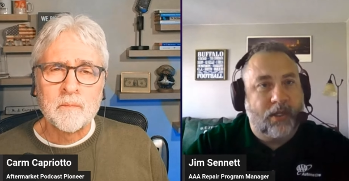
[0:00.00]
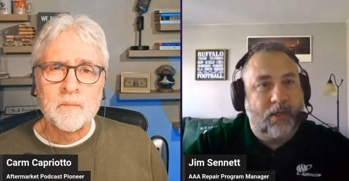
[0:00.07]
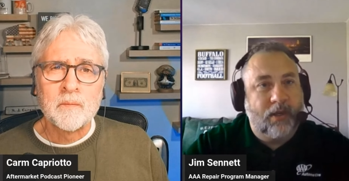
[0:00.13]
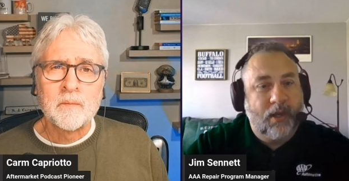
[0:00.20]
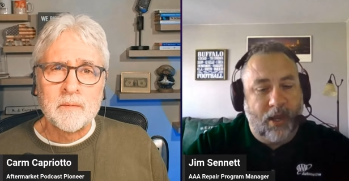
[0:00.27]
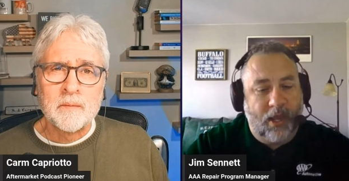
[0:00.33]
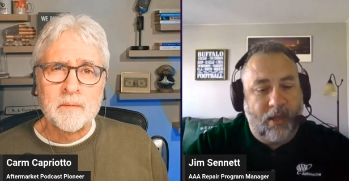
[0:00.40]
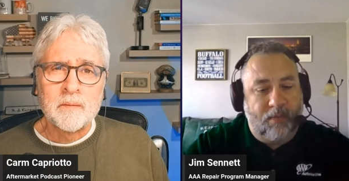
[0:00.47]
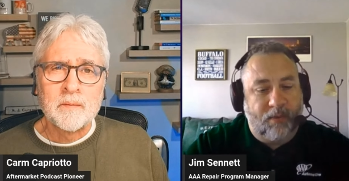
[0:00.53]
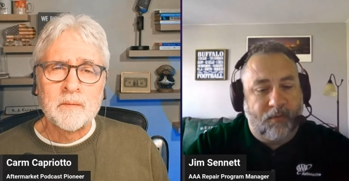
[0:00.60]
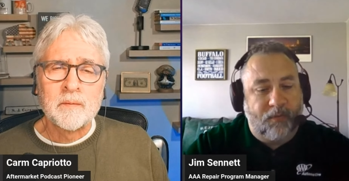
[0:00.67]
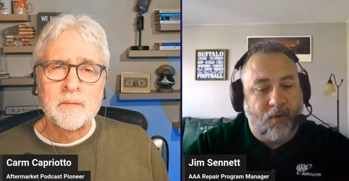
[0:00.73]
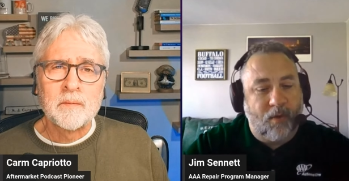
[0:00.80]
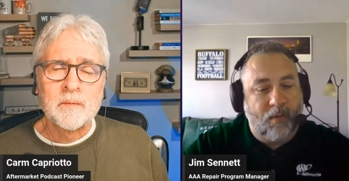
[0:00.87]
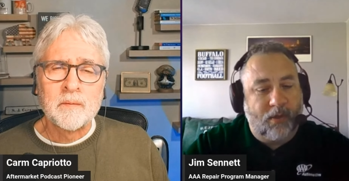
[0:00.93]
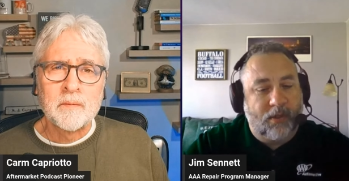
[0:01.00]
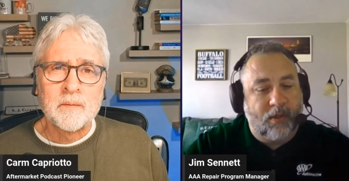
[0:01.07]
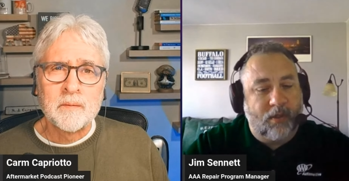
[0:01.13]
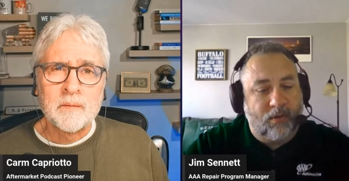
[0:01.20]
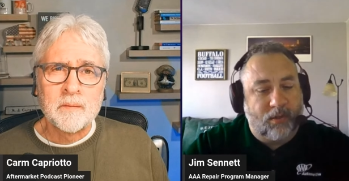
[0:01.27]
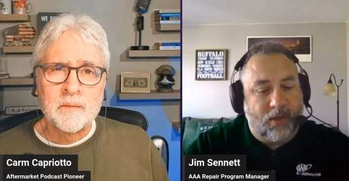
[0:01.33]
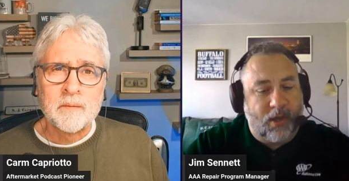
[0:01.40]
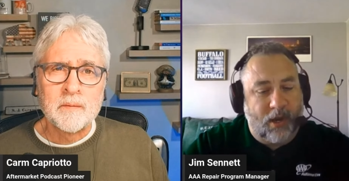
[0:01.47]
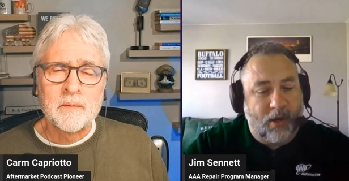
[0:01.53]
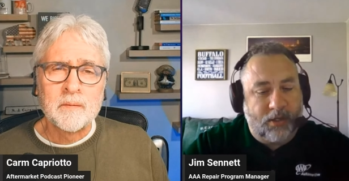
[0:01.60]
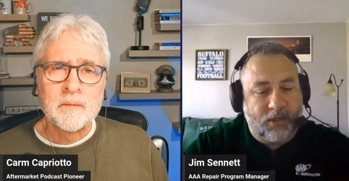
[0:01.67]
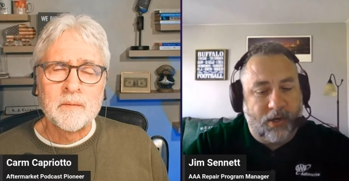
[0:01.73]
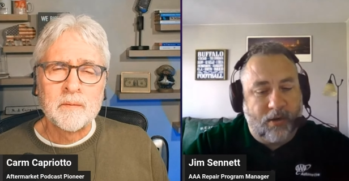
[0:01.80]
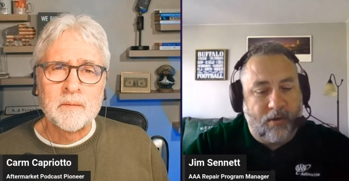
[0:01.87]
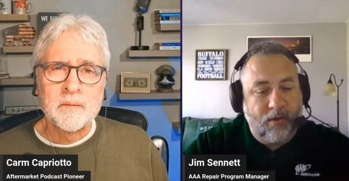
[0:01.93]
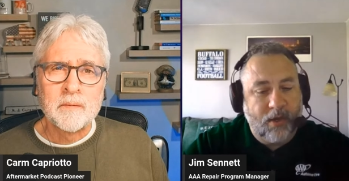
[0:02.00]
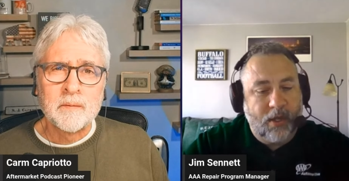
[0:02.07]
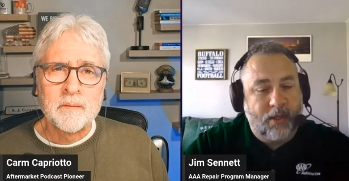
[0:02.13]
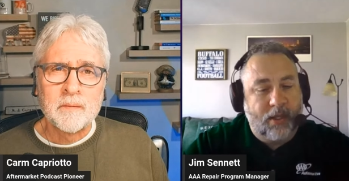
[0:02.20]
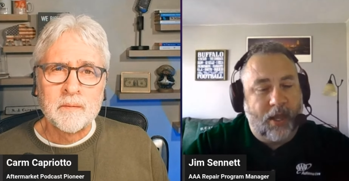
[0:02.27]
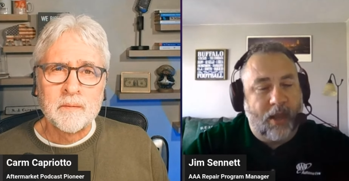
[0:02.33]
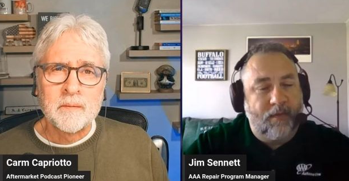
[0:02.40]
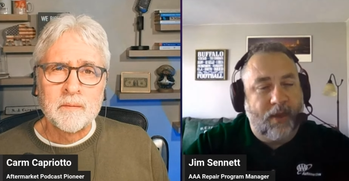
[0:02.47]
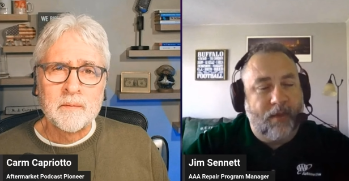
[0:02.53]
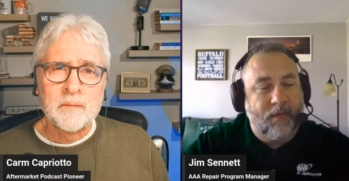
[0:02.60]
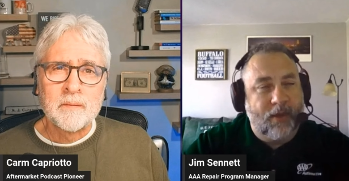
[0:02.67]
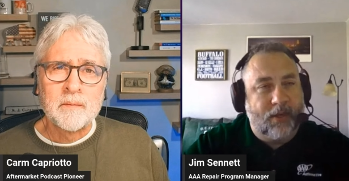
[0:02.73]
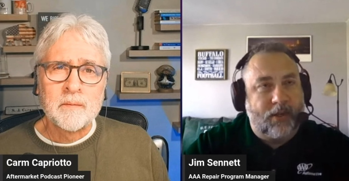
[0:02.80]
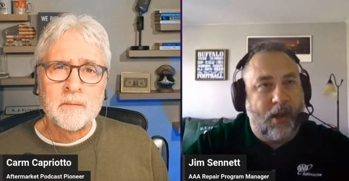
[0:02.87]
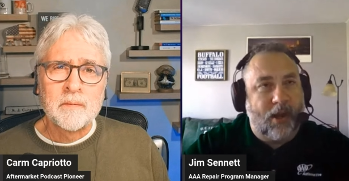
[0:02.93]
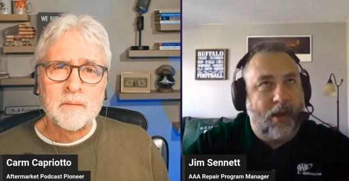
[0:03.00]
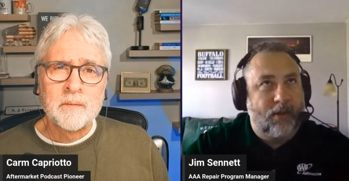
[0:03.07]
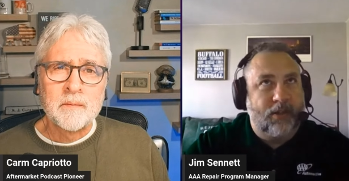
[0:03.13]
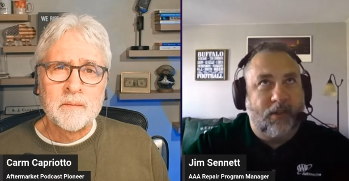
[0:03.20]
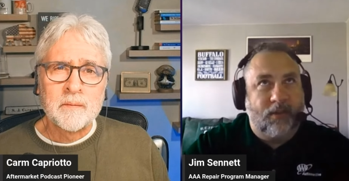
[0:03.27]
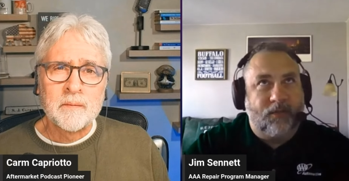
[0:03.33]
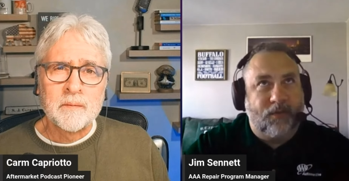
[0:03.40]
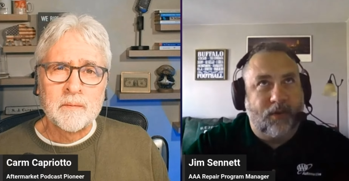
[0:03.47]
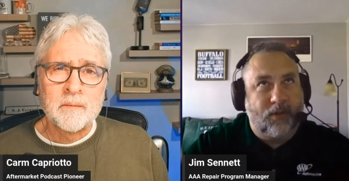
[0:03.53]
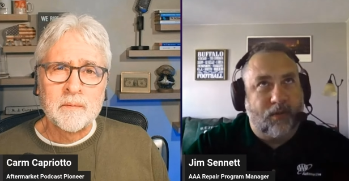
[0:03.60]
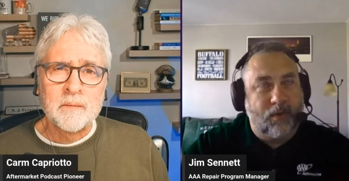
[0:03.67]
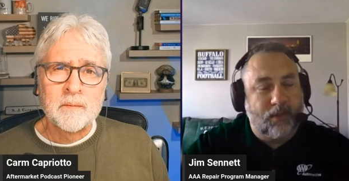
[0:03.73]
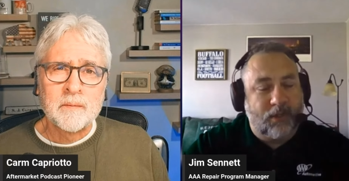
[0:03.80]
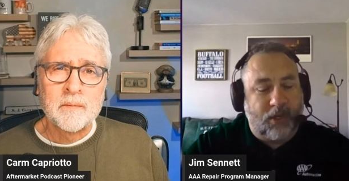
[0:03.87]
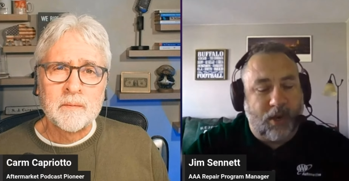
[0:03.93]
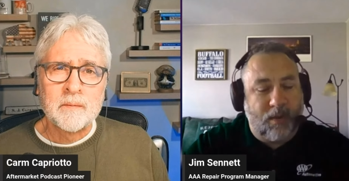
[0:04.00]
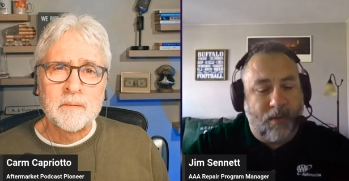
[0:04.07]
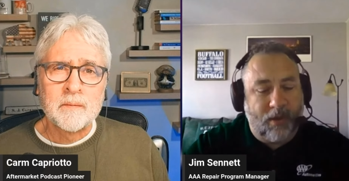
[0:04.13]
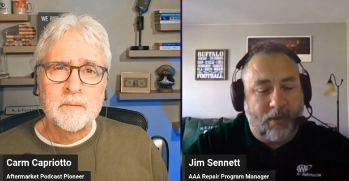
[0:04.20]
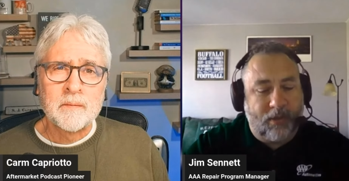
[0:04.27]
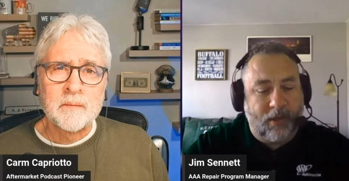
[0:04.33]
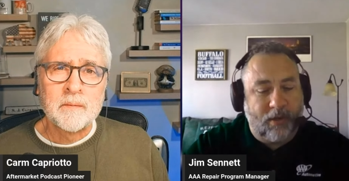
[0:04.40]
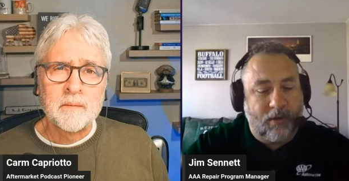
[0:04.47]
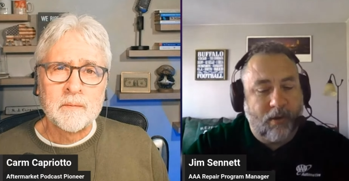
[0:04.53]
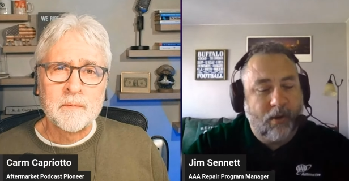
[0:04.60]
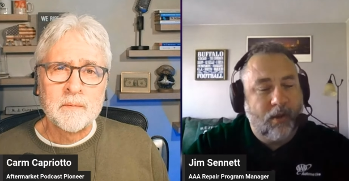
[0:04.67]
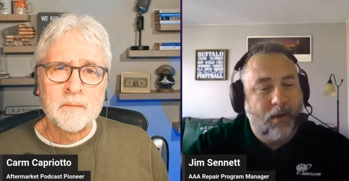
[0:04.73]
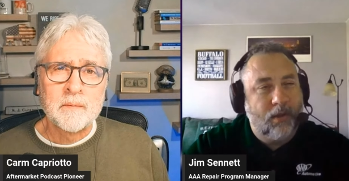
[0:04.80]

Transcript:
Speaker 1: and the performance of those tires. You know, they have EV tires. They're the first ones to come out there.